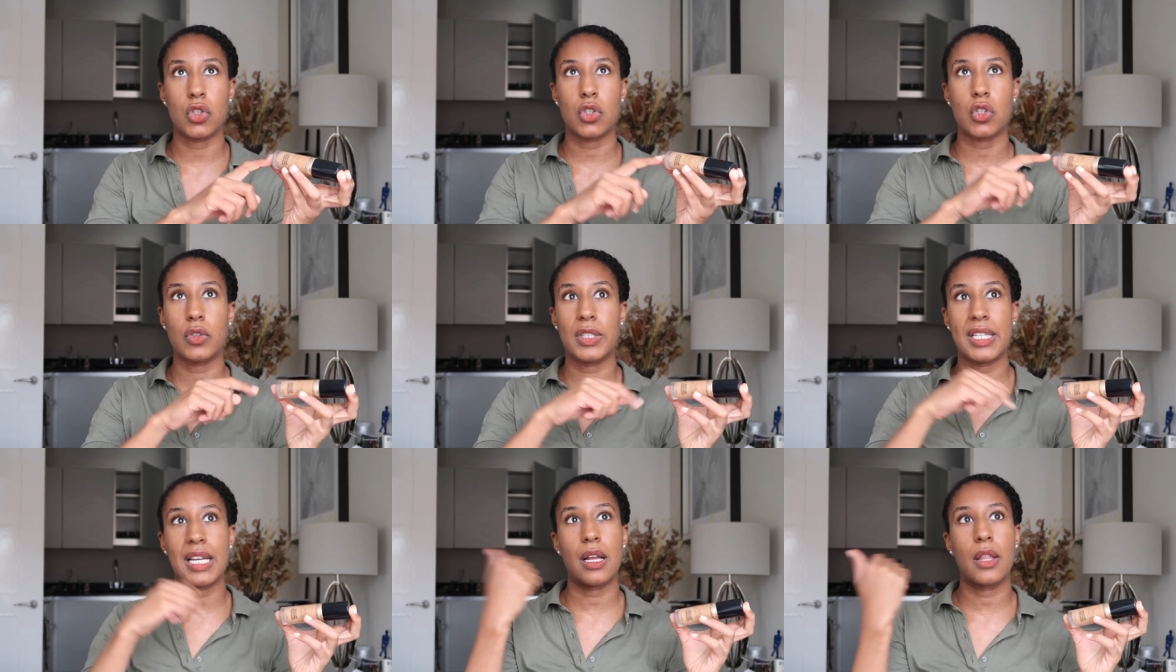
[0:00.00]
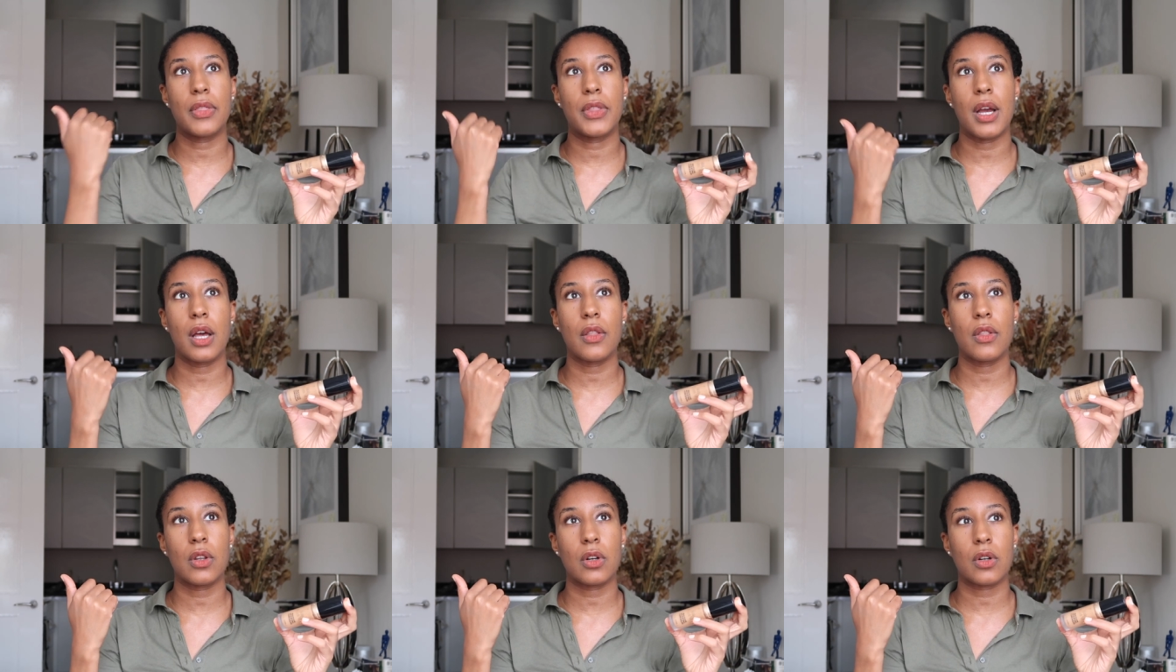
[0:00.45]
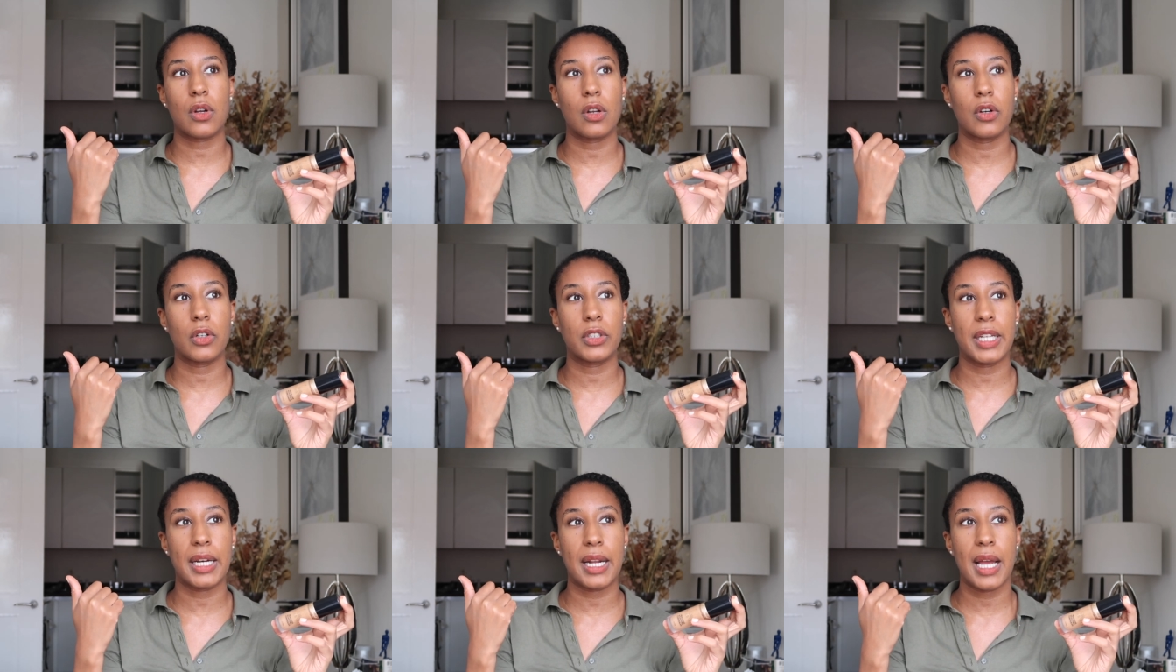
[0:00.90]
So the other
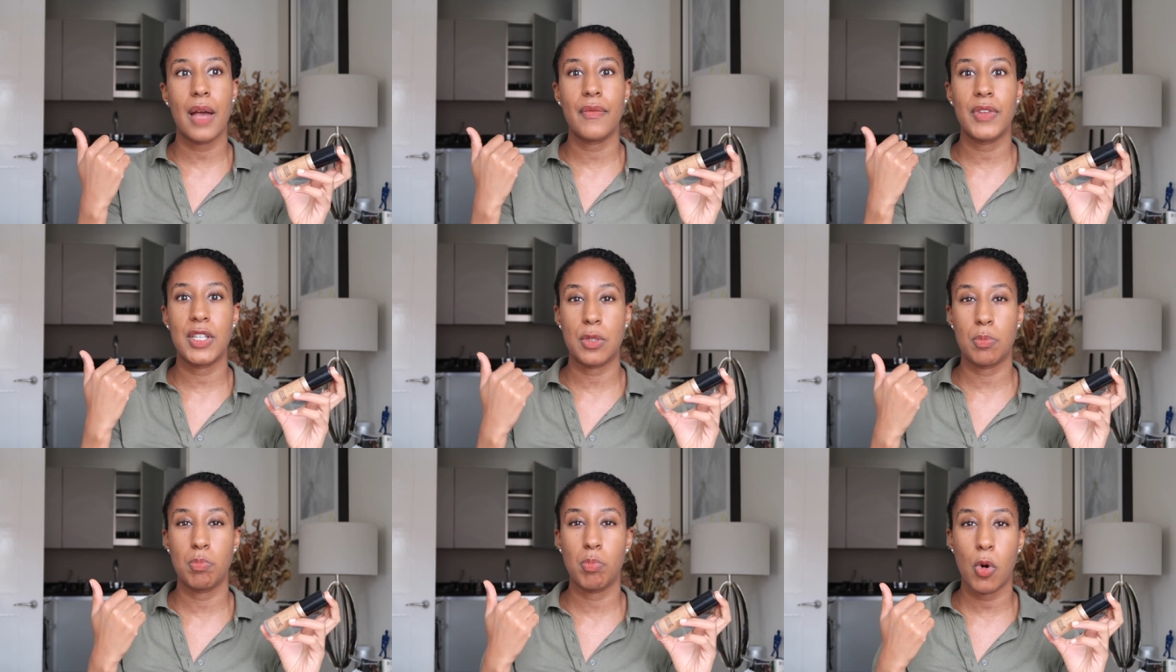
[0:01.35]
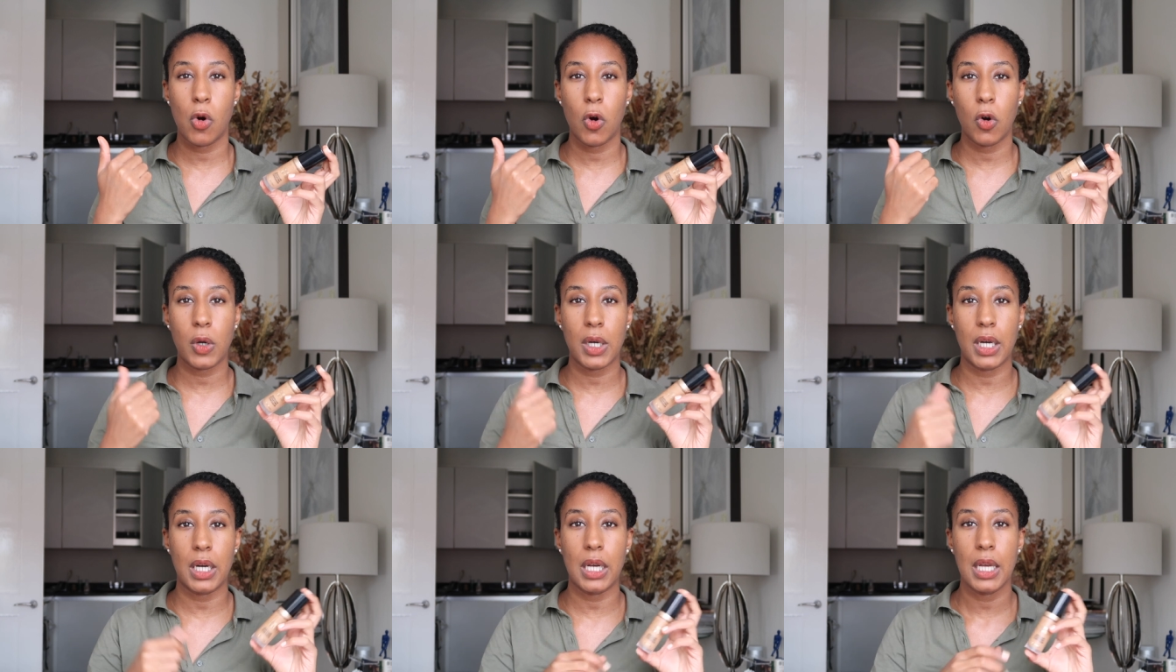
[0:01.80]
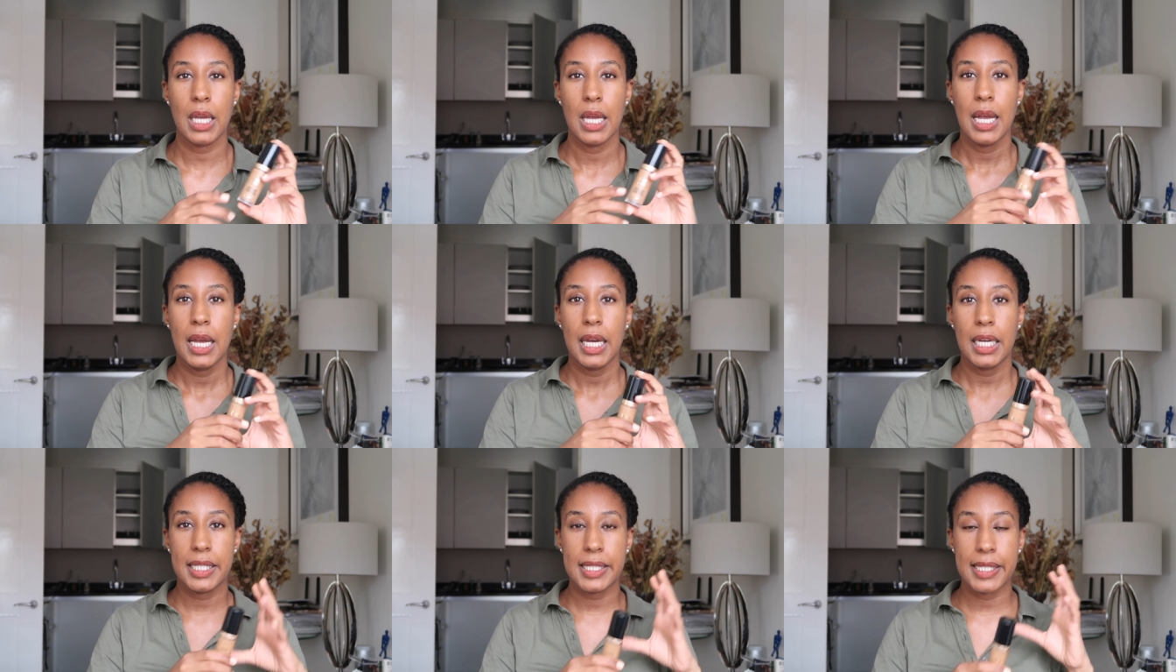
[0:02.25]
color that I have is Mocha.
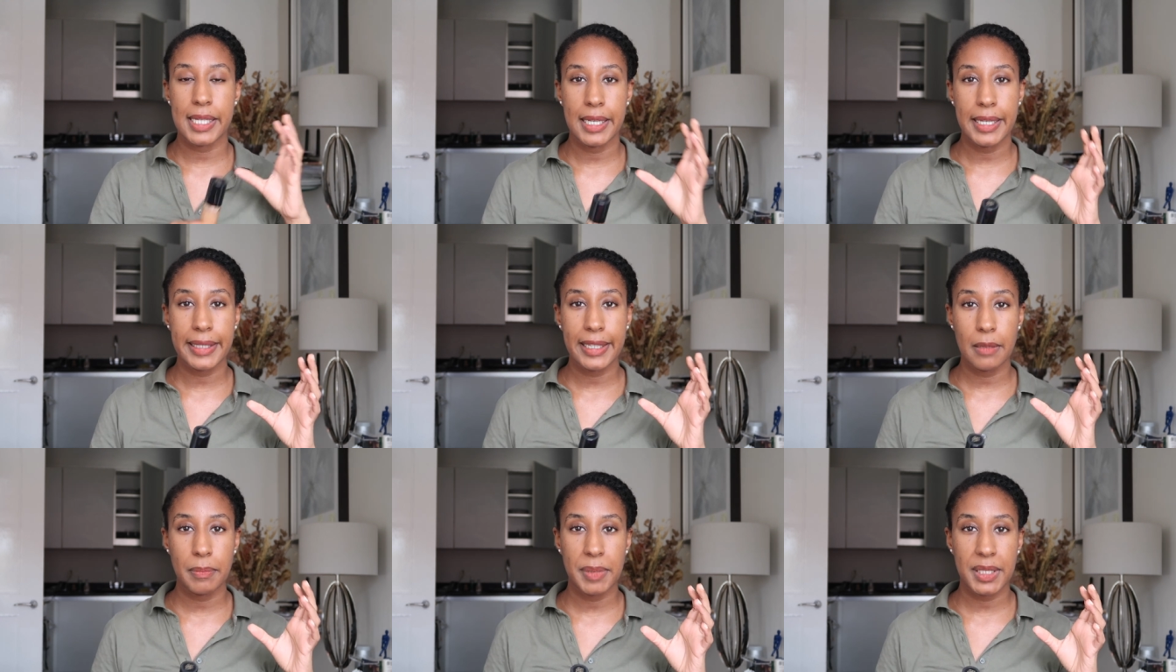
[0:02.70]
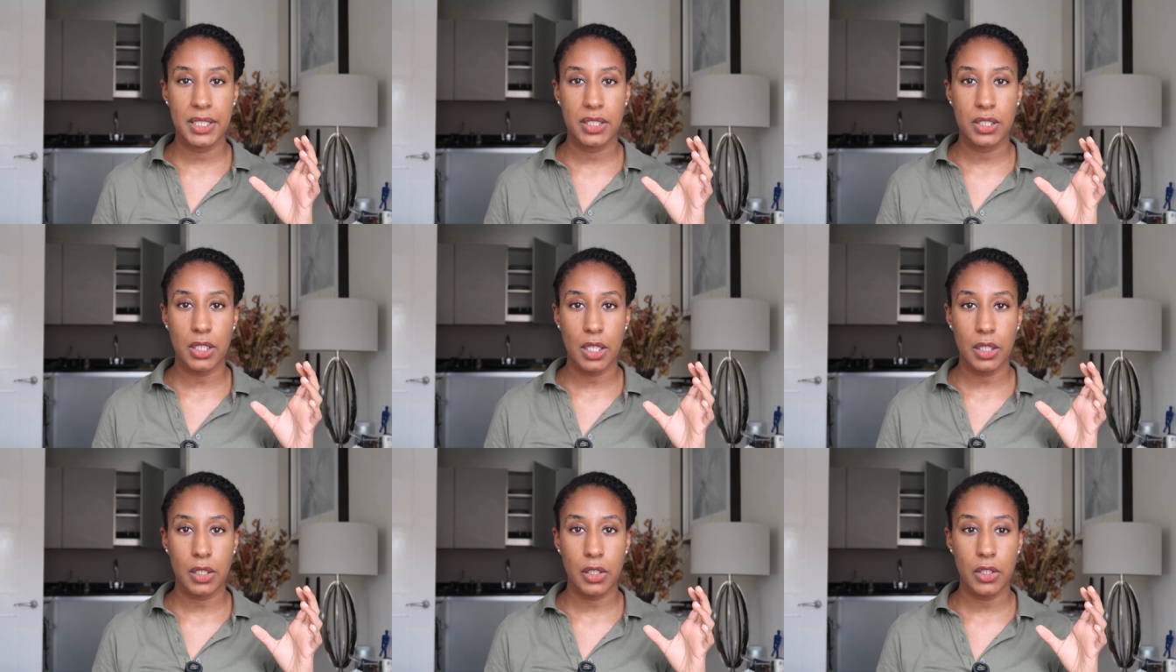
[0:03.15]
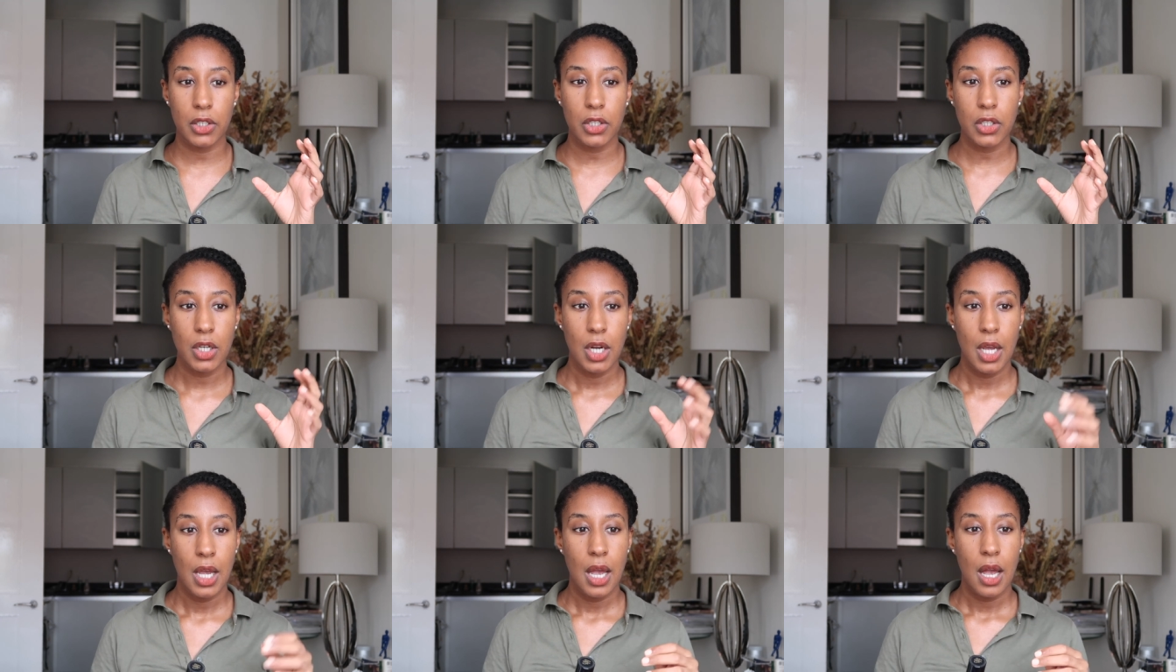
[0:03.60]
It's a little bit
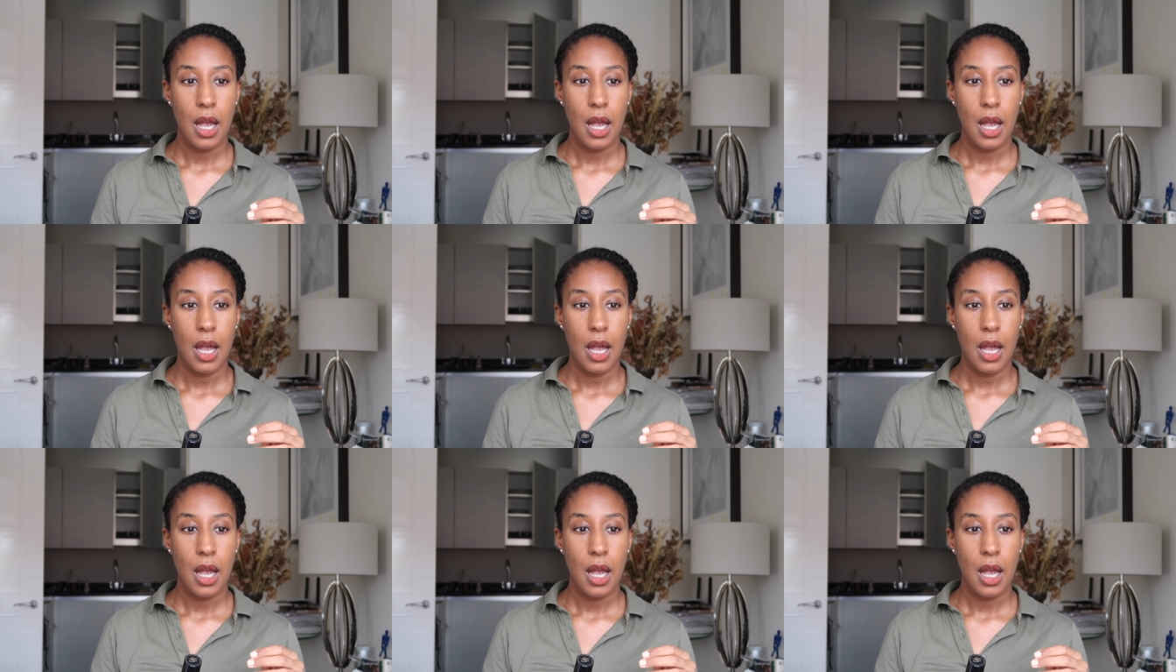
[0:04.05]
darker.